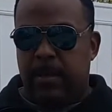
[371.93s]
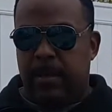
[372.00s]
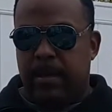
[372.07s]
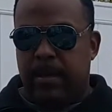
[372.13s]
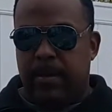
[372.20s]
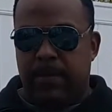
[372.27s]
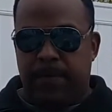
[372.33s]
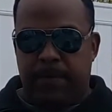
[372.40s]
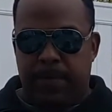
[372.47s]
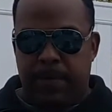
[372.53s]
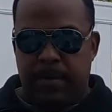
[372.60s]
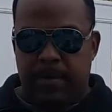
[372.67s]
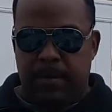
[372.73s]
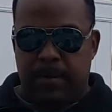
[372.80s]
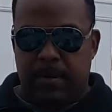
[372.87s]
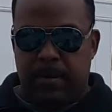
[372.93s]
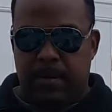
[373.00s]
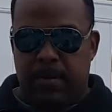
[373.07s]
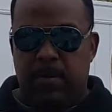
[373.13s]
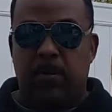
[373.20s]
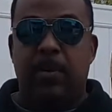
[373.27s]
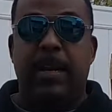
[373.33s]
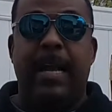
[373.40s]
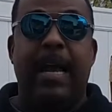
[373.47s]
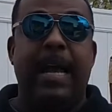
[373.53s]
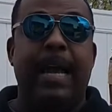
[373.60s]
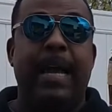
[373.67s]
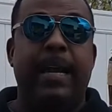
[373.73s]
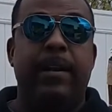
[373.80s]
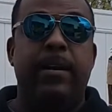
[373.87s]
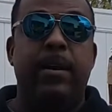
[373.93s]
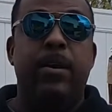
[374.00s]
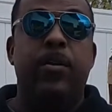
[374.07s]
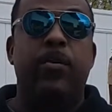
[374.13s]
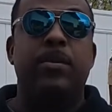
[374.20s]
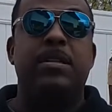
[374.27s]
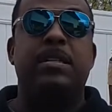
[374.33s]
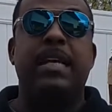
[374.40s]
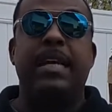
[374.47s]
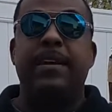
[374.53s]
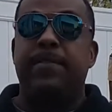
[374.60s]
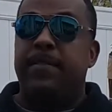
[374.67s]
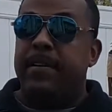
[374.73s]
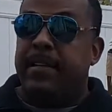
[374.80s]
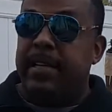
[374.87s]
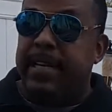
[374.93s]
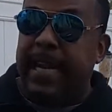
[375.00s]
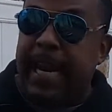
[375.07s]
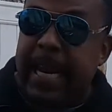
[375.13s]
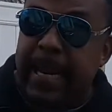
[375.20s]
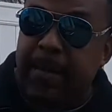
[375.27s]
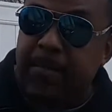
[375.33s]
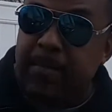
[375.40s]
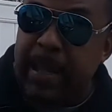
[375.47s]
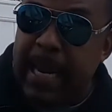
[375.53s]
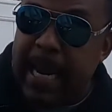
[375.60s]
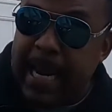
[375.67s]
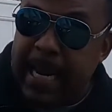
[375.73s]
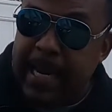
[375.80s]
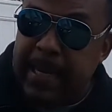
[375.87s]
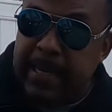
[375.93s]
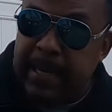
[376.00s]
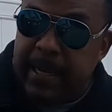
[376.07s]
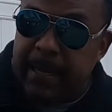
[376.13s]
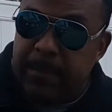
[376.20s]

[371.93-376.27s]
of what I had received today and